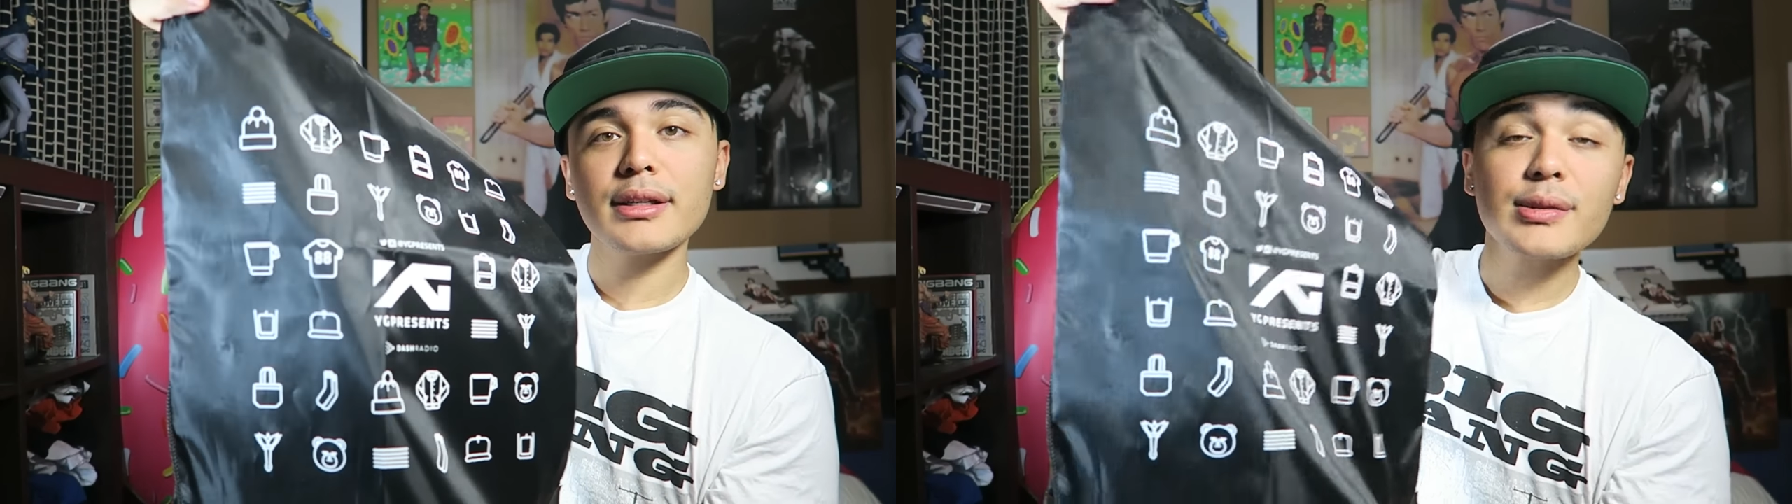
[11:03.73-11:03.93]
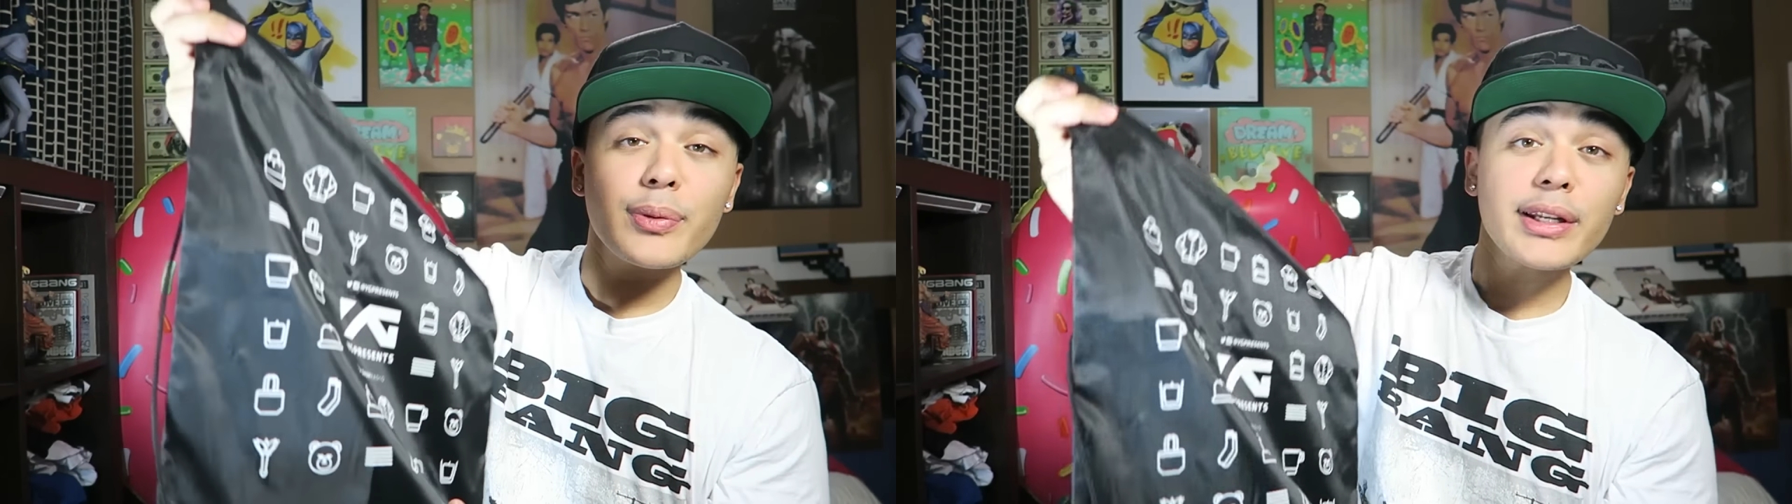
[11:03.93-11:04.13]

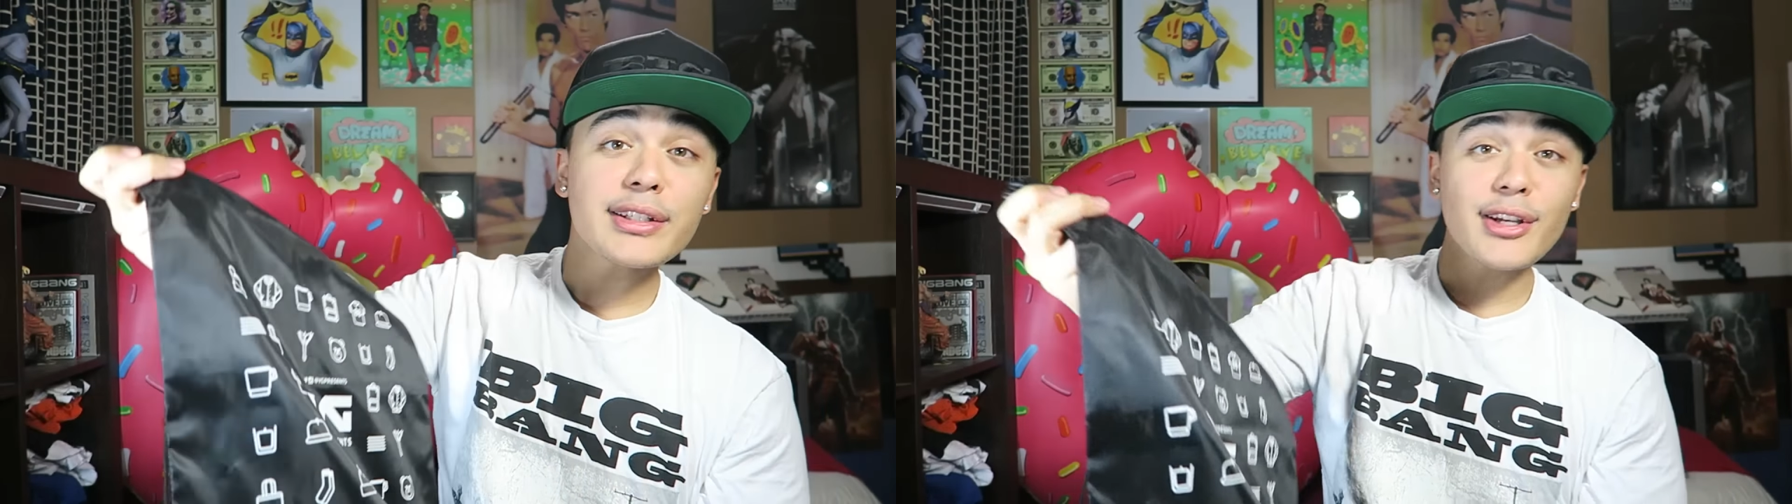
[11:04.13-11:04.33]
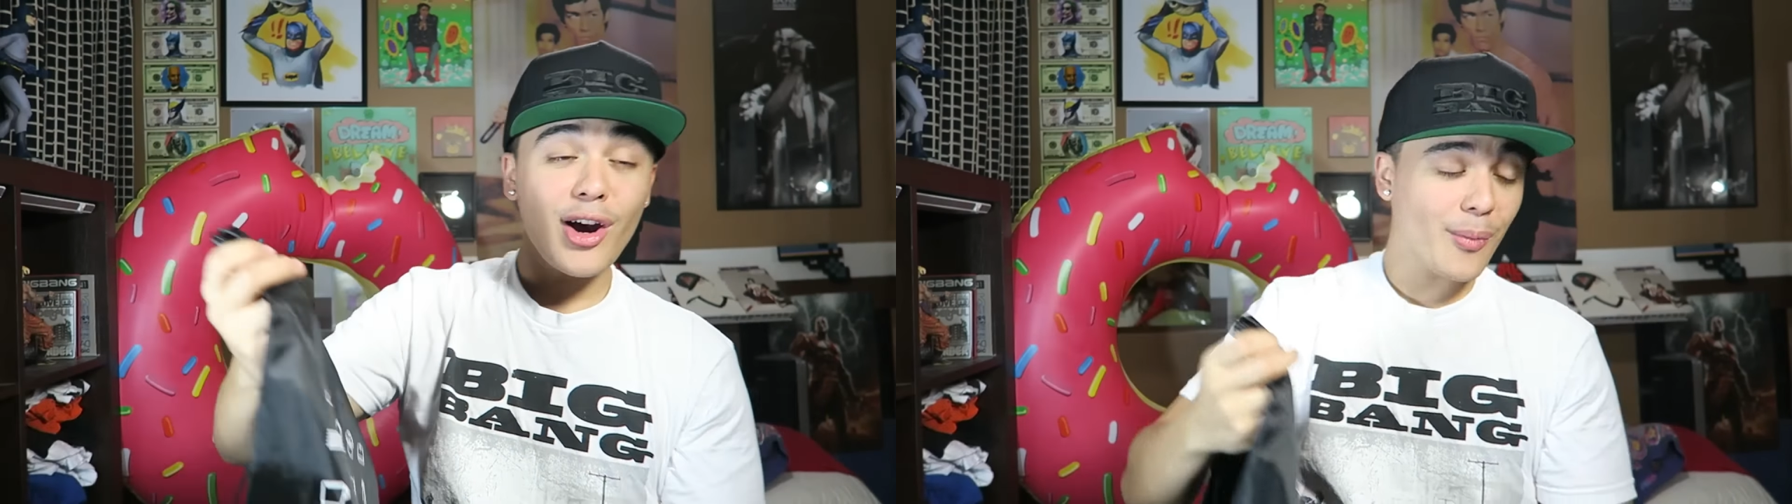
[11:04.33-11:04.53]
It's pretty
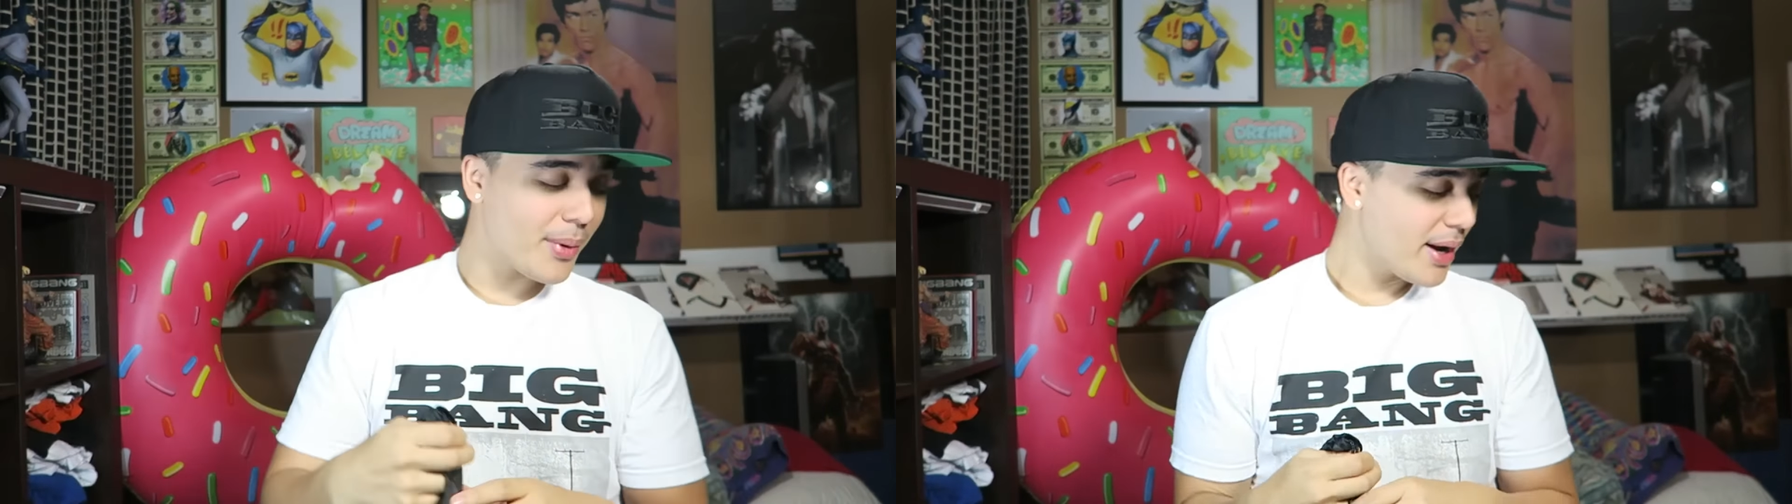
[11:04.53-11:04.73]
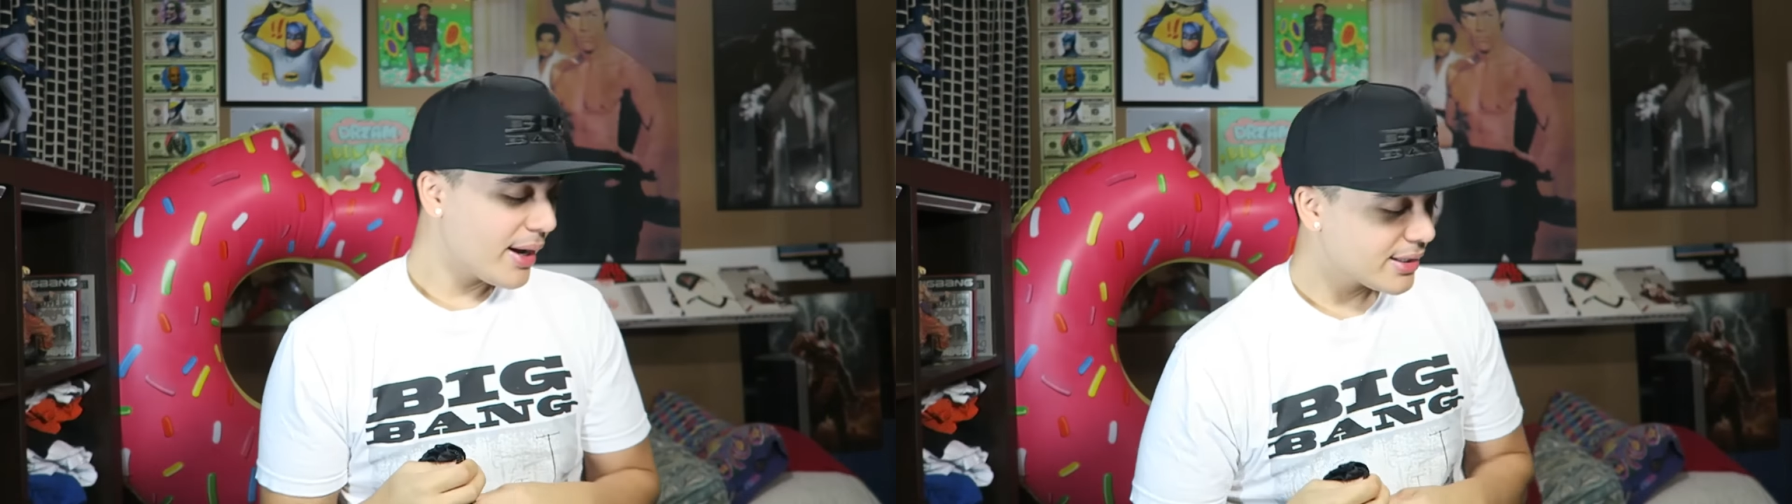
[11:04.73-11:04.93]
dope.
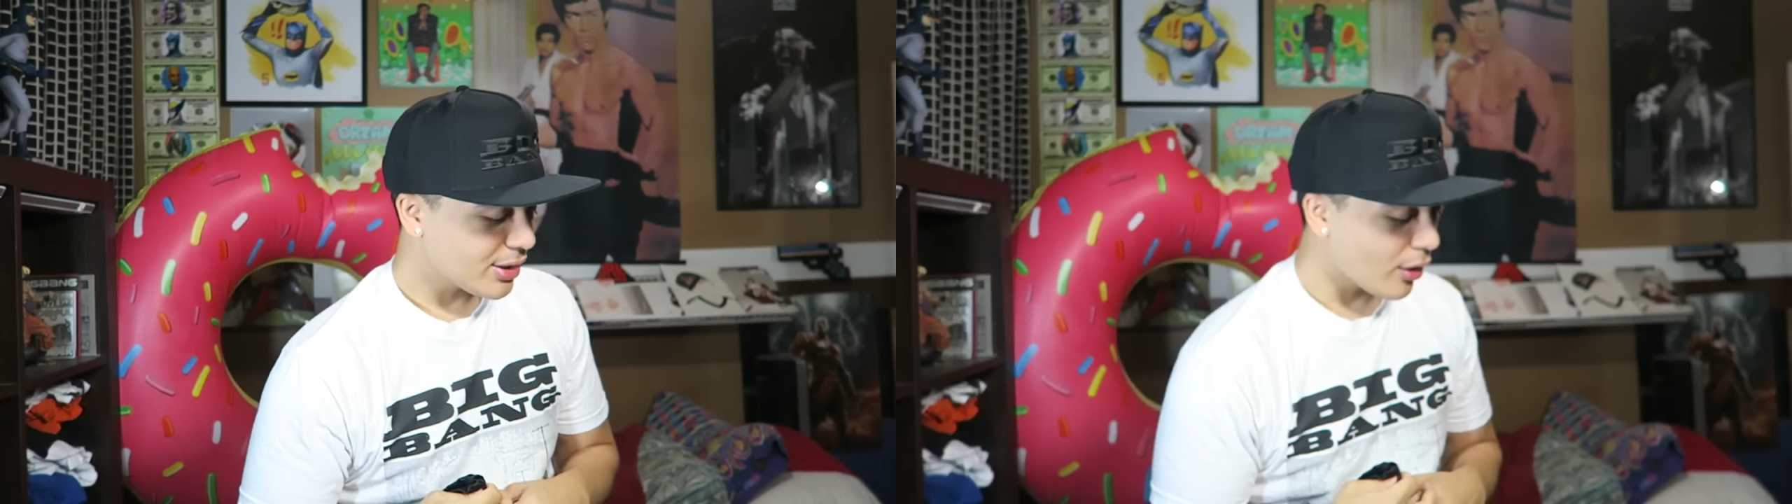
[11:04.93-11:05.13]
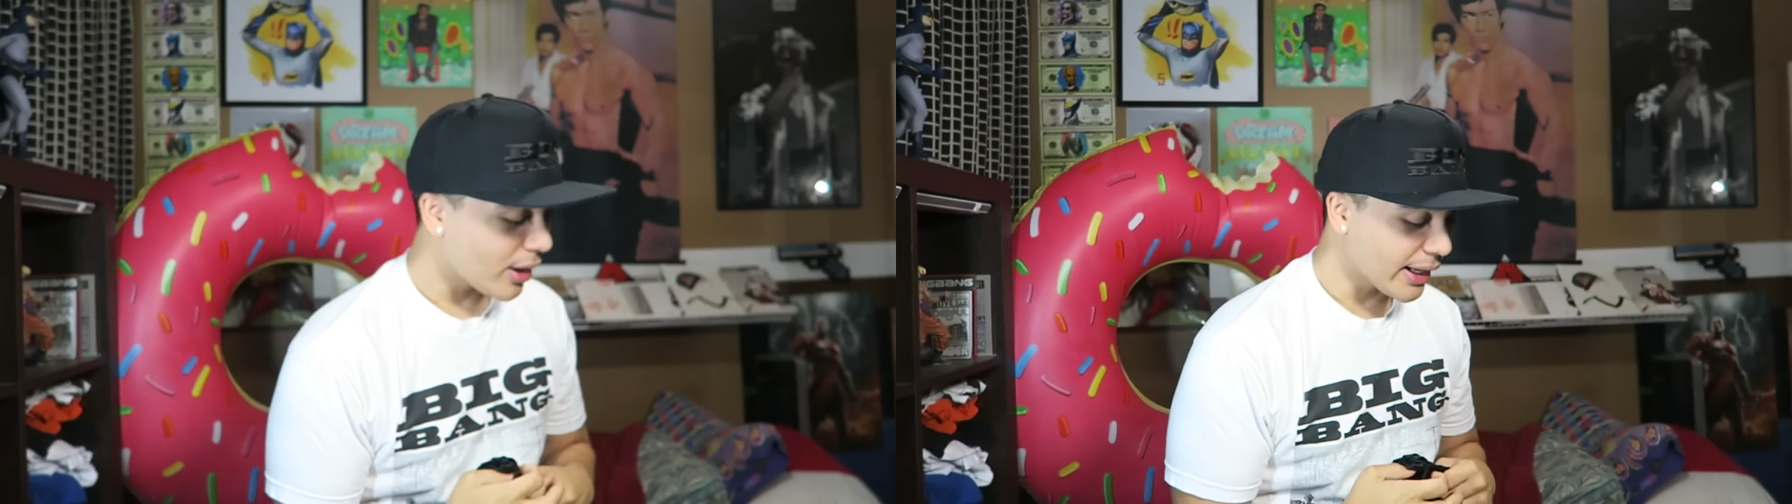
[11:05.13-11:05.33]

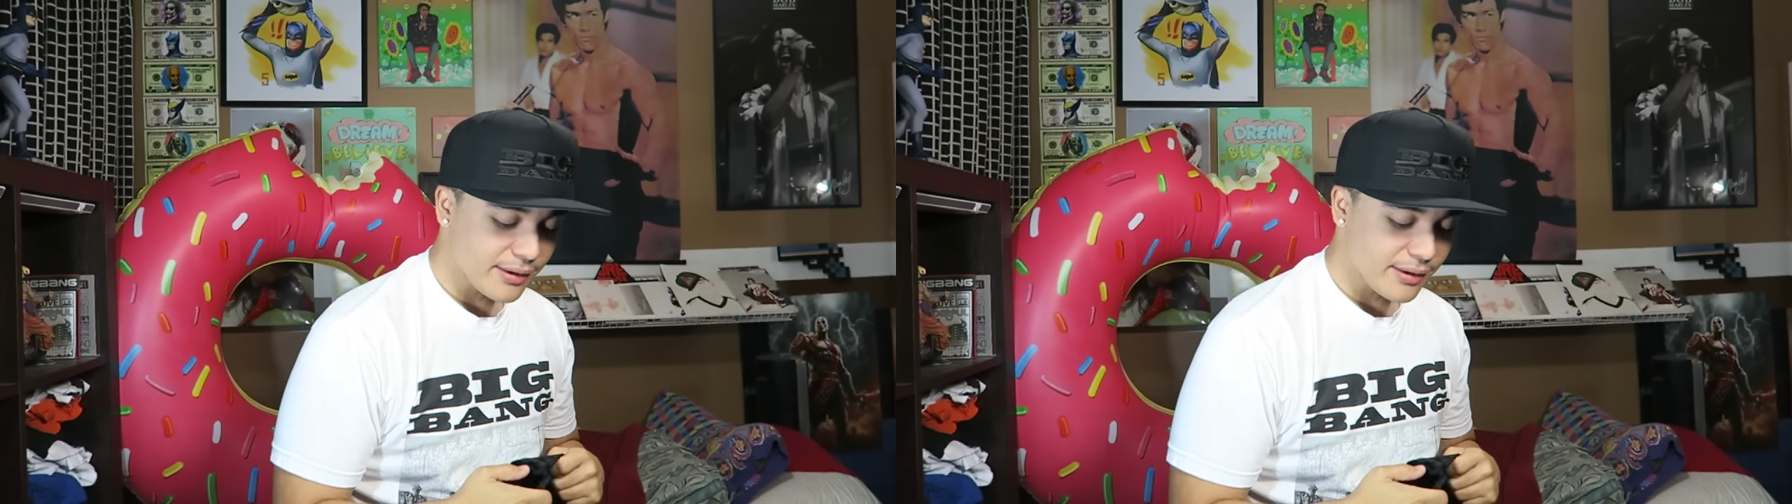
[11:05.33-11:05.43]
So